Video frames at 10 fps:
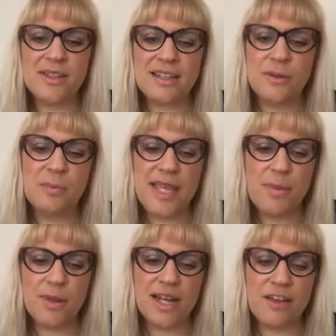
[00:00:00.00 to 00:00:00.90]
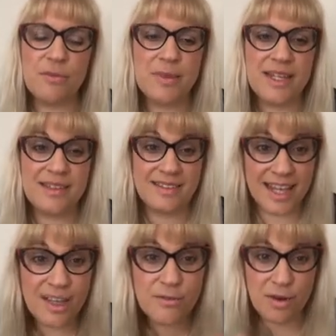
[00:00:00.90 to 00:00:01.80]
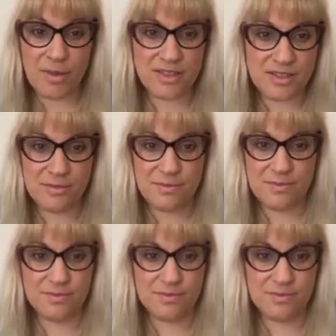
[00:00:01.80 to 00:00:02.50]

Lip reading: that the people that have been taken from us,